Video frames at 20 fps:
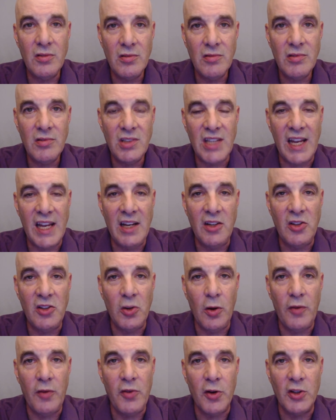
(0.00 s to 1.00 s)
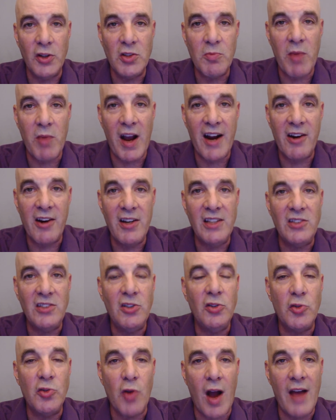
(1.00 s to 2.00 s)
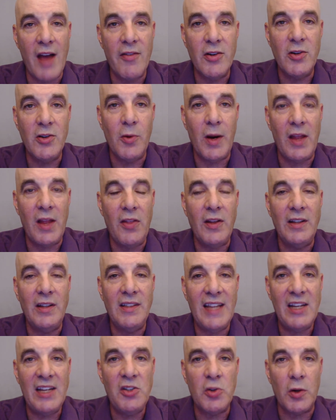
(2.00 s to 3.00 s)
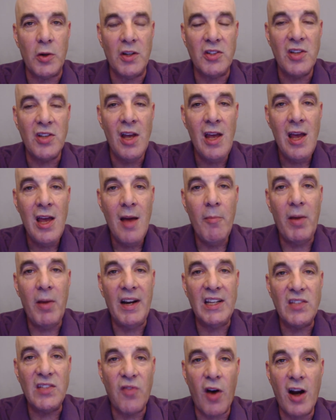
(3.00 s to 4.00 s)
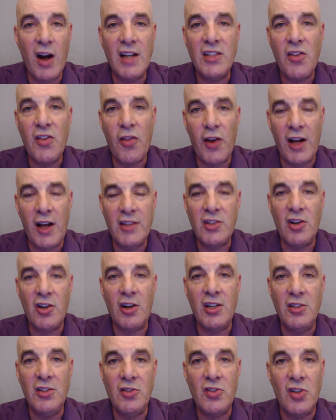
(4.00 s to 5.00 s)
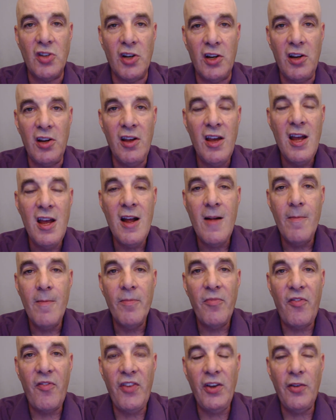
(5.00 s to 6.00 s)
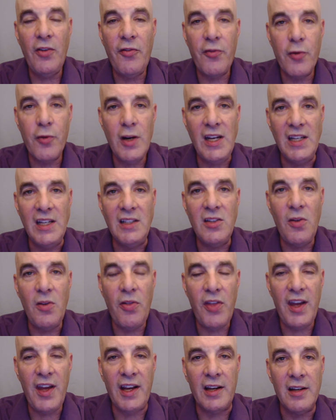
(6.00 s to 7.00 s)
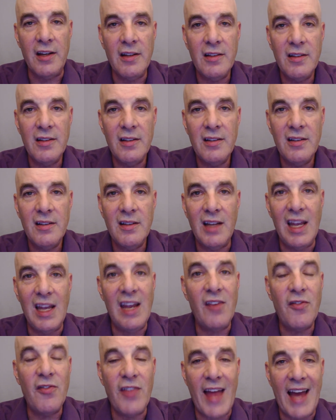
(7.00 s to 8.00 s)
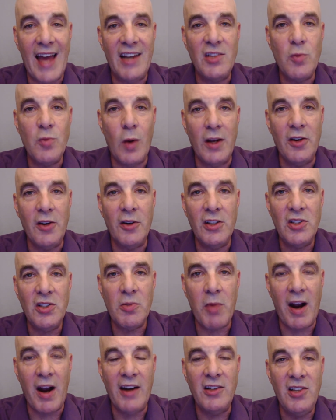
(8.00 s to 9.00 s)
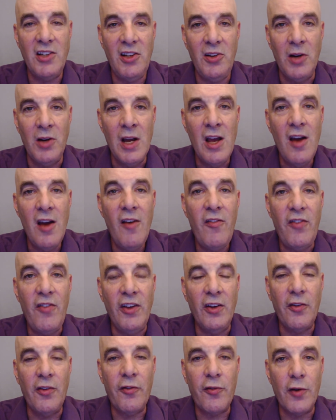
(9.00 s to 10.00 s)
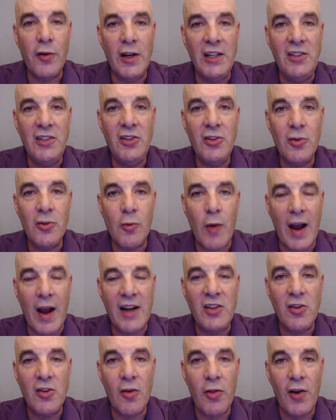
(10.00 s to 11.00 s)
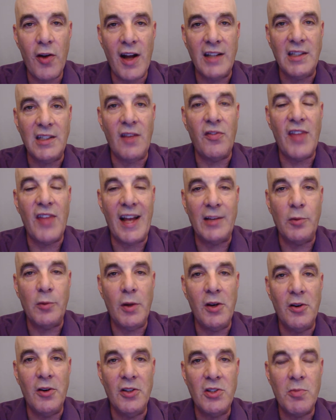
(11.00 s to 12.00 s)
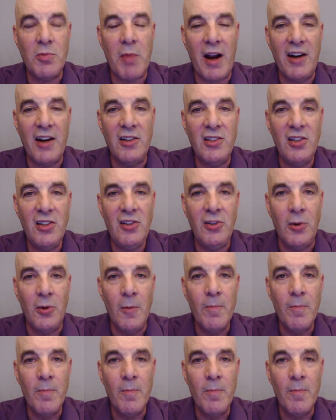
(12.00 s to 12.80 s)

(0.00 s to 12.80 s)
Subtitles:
say to do if you're inspired is to drive or do anything dangerous. But as far as thoughts are concerned, feel free to think if that is what you're inspired to do. Feel free to direct your thoughts if that's what you're inspired to do.